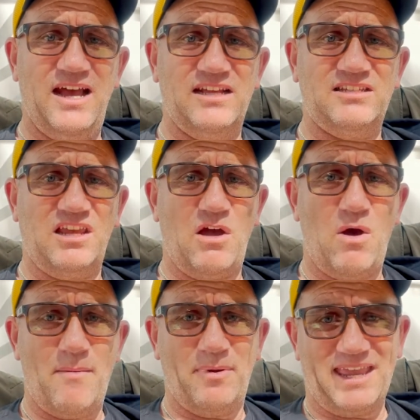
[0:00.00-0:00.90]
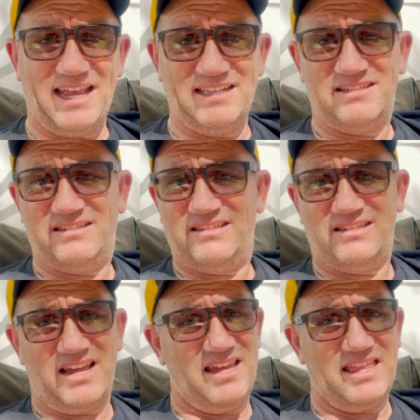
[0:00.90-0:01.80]
to go up against,
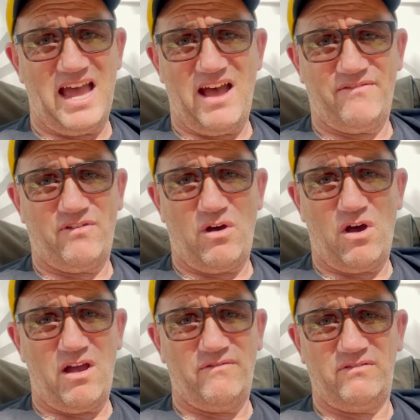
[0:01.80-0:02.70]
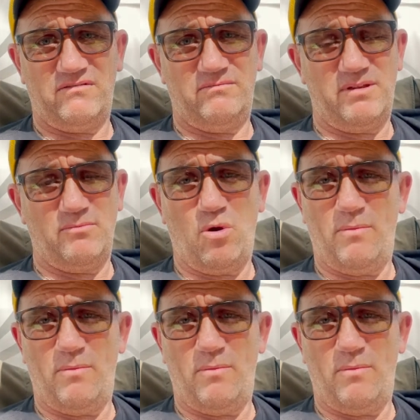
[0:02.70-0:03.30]
say, the R5 a bit more.